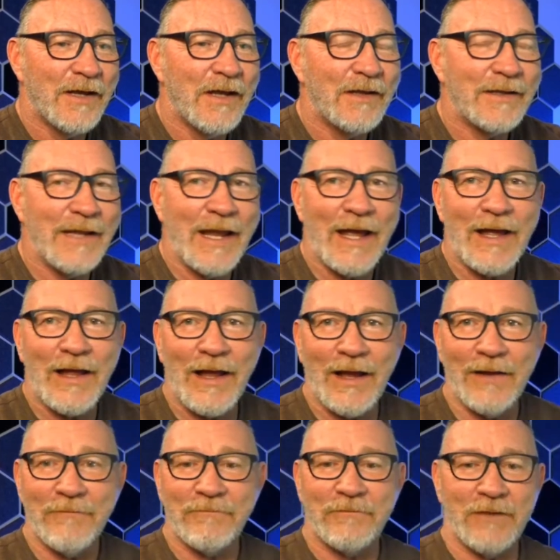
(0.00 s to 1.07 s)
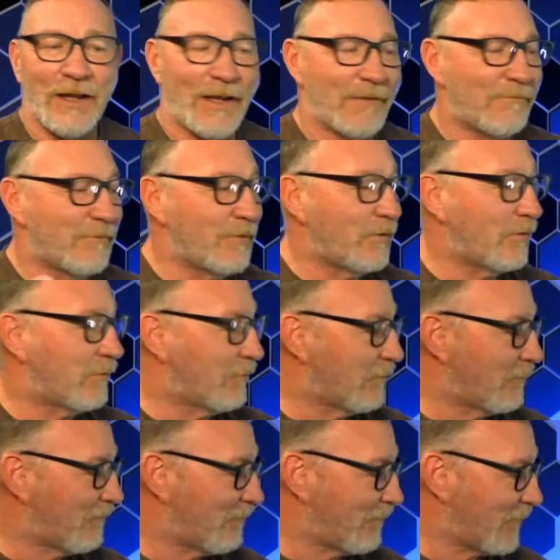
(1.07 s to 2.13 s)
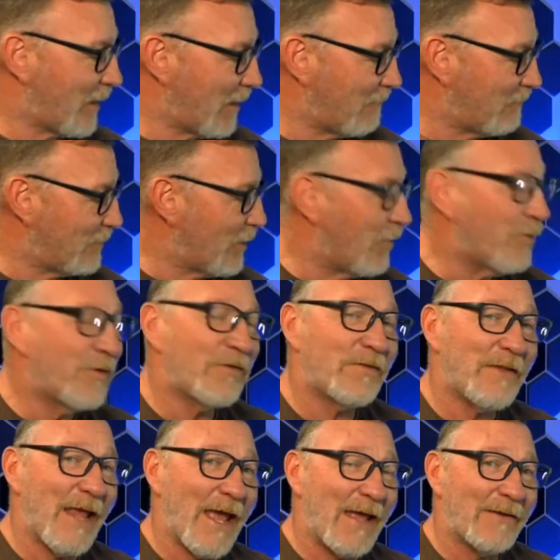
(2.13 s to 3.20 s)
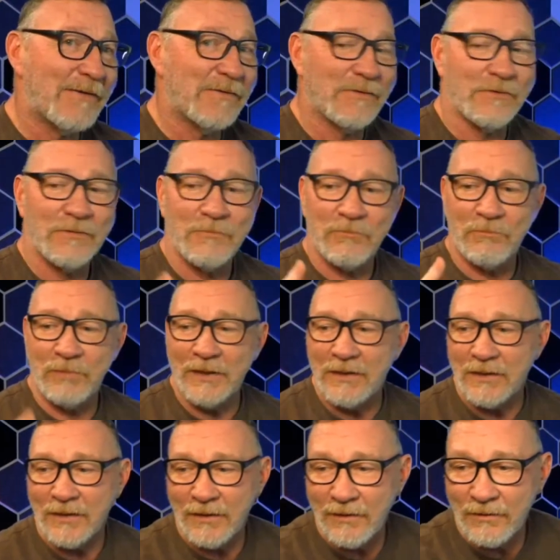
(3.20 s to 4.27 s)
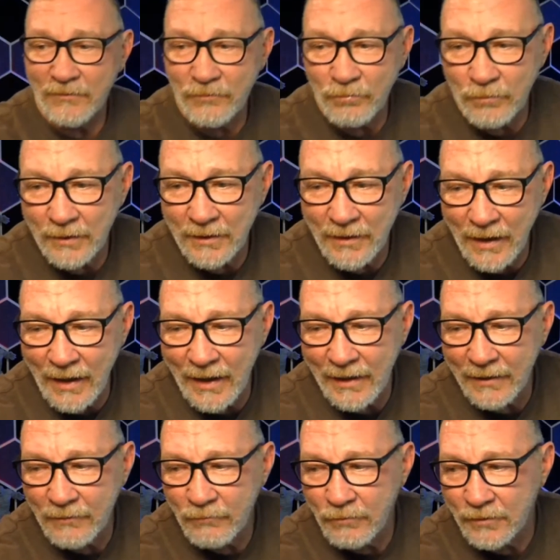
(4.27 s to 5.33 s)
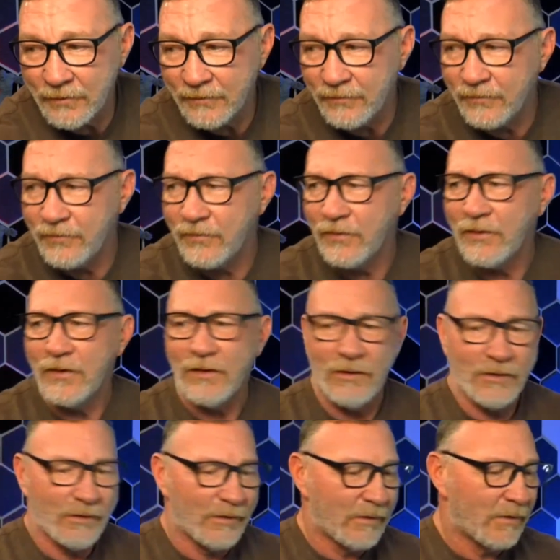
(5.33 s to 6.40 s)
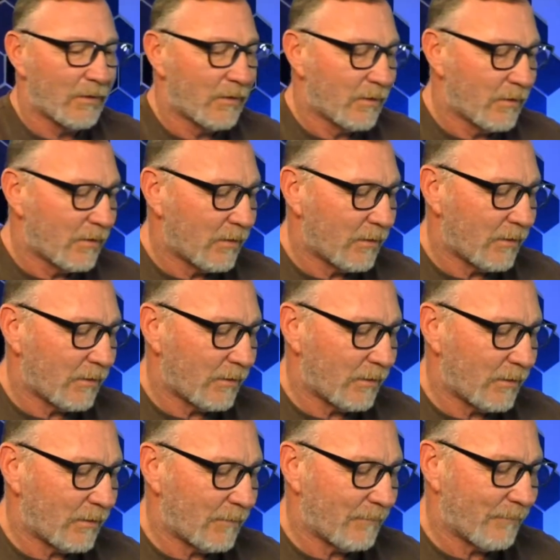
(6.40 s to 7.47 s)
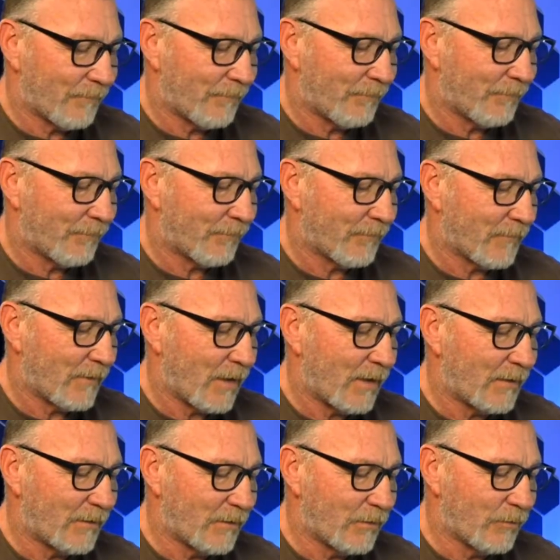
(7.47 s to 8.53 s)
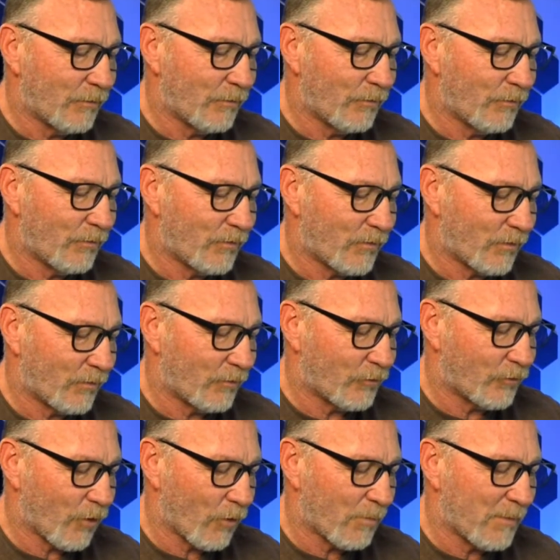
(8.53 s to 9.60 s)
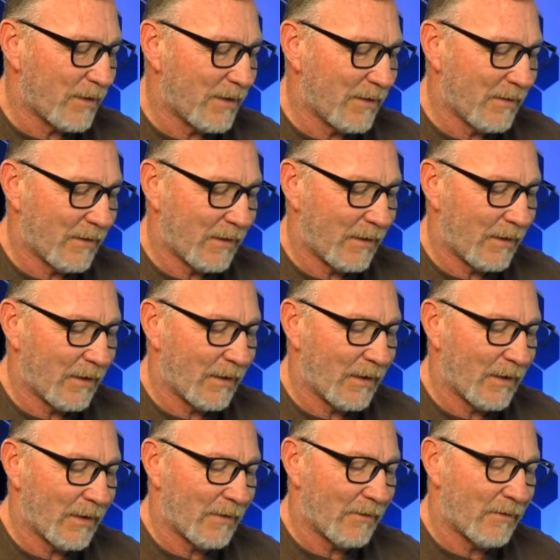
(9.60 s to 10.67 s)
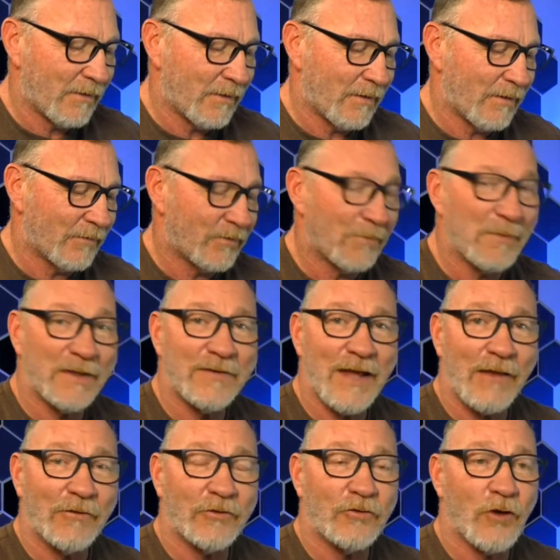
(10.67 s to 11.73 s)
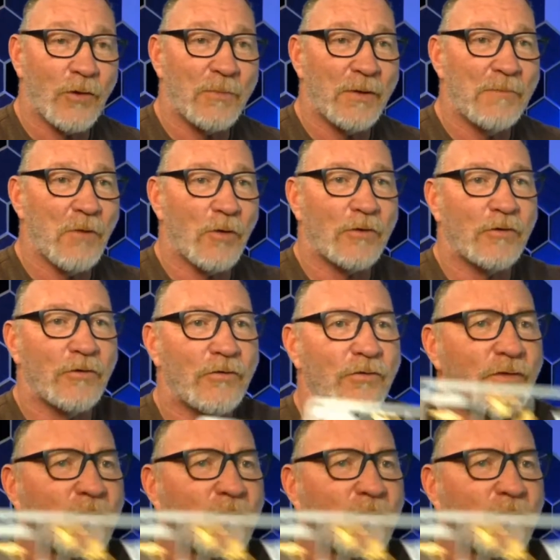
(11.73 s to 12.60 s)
Yeah, I've noticed that because when I was, I used Sharpie and some metallic Sharpie markers